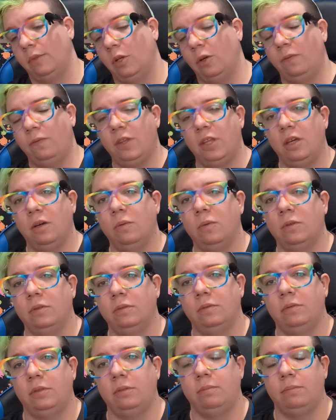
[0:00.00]
Hopefully, it
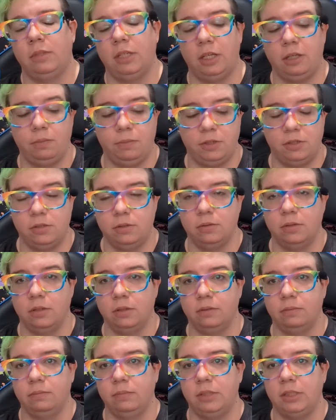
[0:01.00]
won't take me too
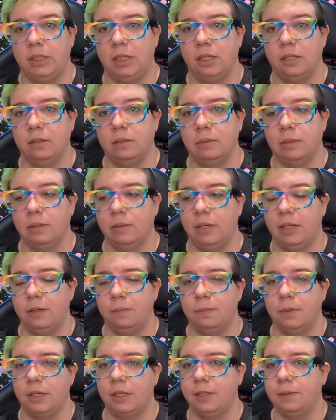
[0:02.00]
long to get through
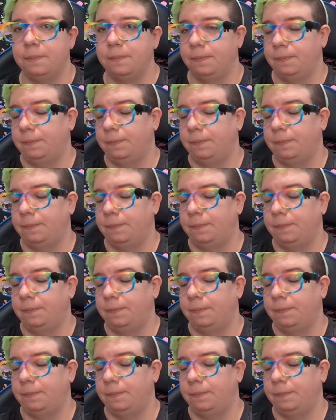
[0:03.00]
it, but